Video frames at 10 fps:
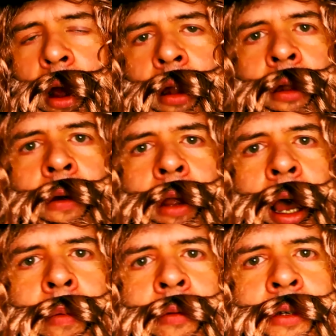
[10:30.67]
I didn't know
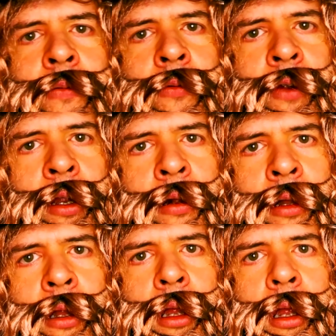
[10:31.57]
goblins were real.
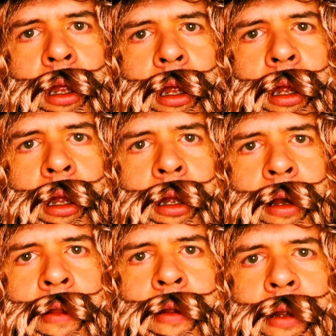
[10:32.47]

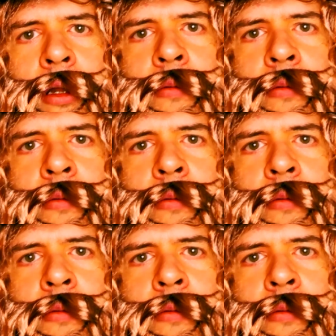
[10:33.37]
I think